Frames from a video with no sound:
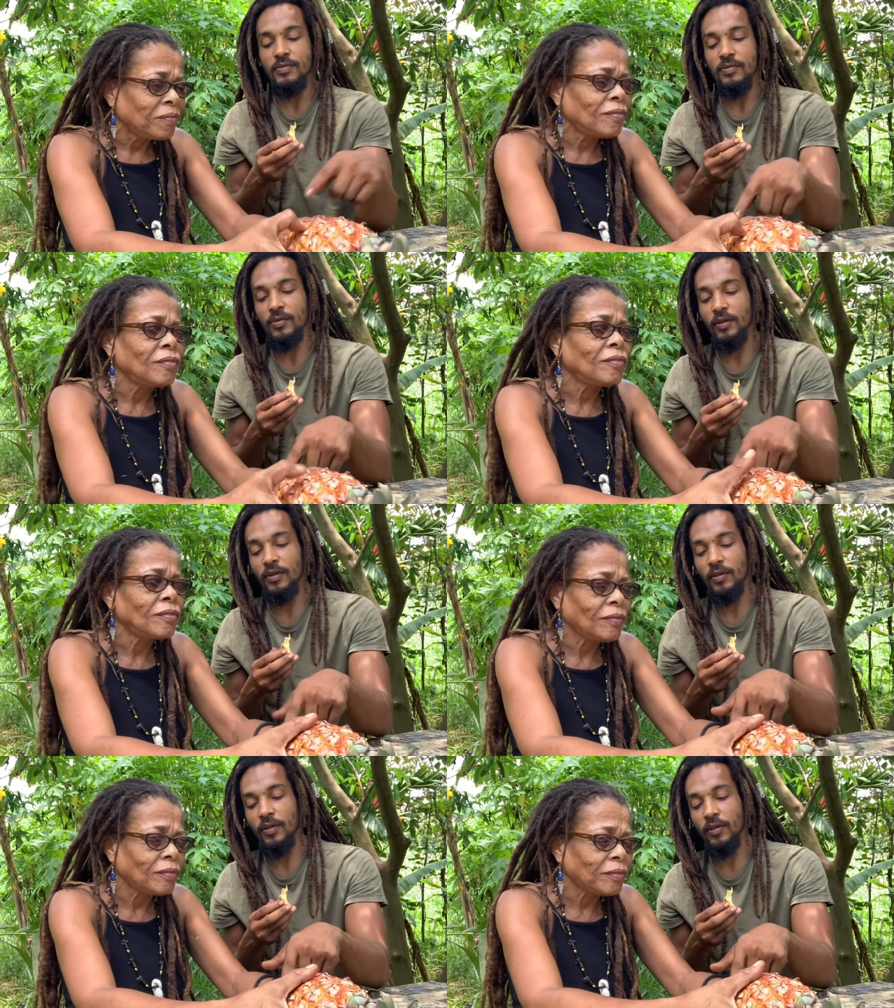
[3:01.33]

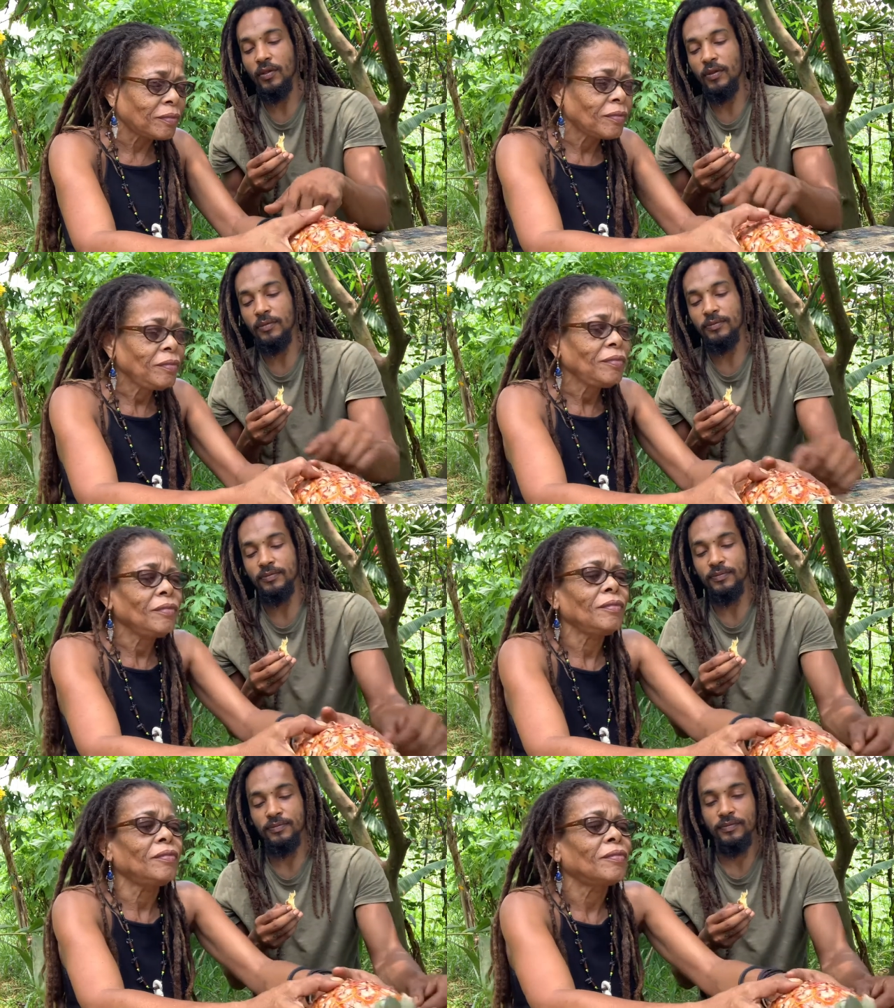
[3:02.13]

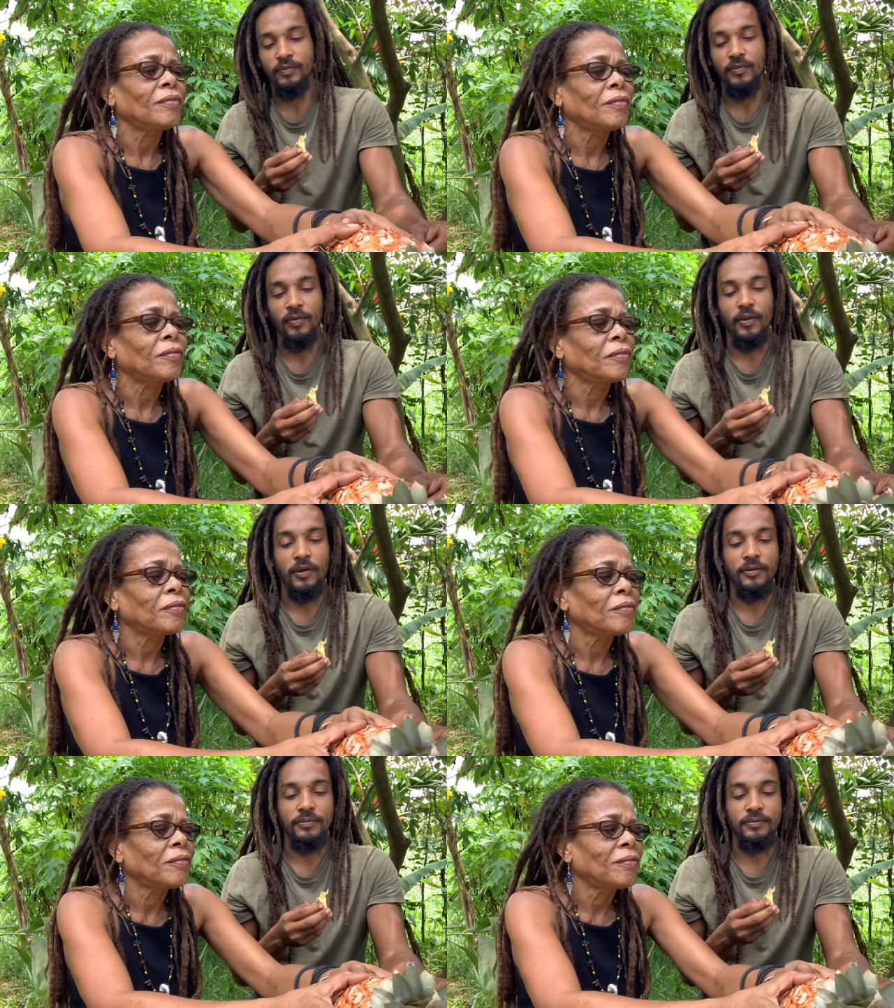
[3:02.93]

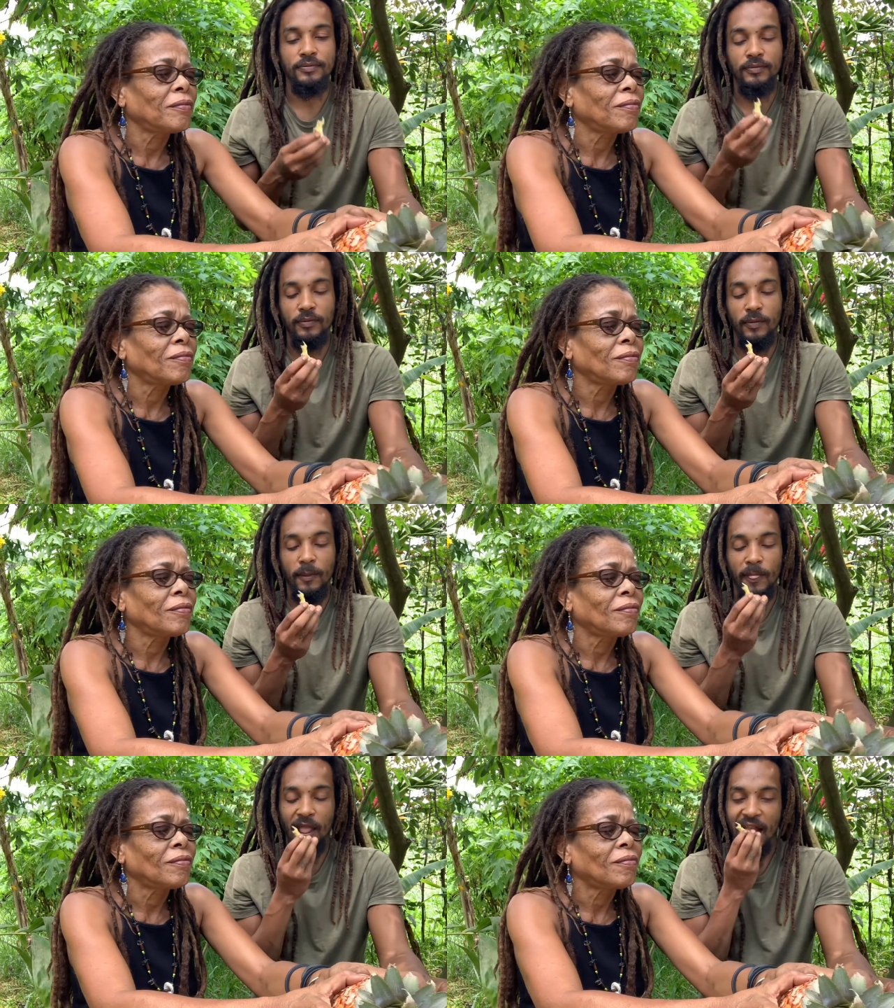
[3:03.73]

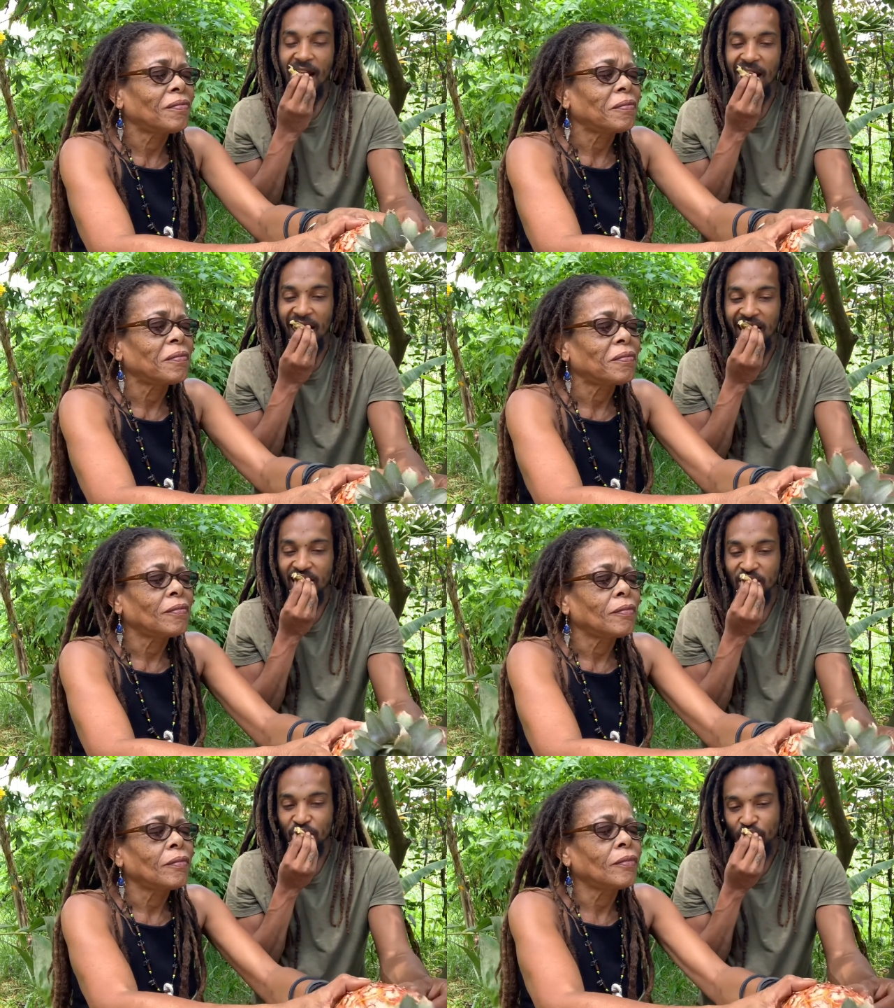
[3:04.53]
Nothing is said.